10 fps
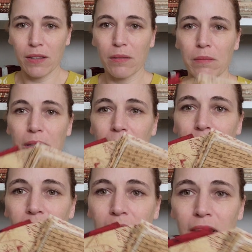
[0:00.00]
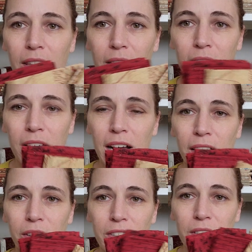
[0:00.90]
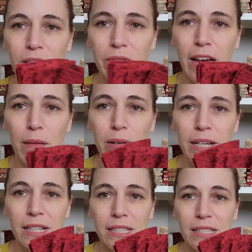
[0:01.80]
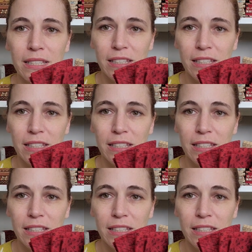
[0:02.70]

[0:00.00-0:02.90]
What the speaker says: But these are kind of the colors, the fabrics.